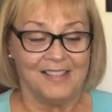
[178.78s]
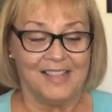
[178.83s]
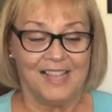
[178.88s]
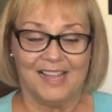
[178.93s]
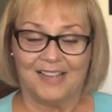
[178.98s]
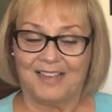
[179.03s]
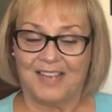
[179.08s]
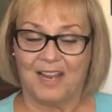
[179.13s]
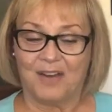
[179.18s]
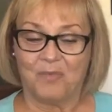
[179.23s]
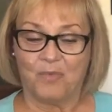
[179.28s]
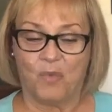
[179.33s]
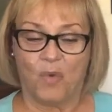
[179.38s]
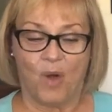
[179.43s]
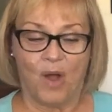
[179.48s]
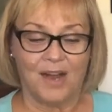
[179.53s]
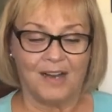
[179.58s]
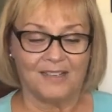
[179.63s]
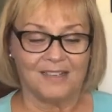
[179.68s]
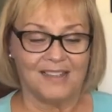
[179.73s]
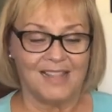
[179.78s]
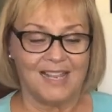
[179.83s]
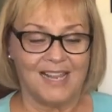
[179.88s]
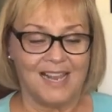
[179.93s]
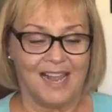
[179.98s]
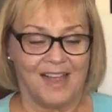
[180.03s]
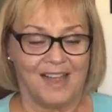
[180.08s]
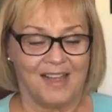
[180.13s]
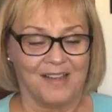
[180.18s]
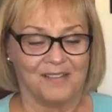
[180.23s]
they again walked
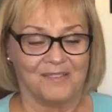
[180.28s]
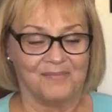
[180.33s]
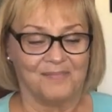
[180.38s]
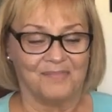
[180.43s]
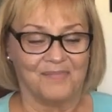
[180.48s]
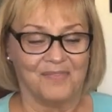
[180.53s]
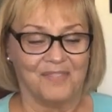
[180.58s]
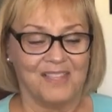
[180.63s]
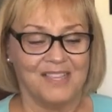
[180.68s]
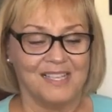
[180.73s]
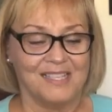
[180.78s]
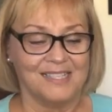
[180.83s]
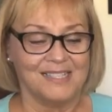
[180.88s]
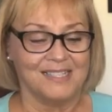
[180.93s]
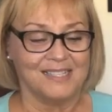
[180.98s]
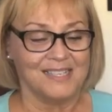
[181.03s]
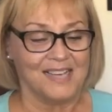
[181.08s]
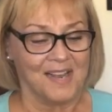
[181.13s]
the aisle, this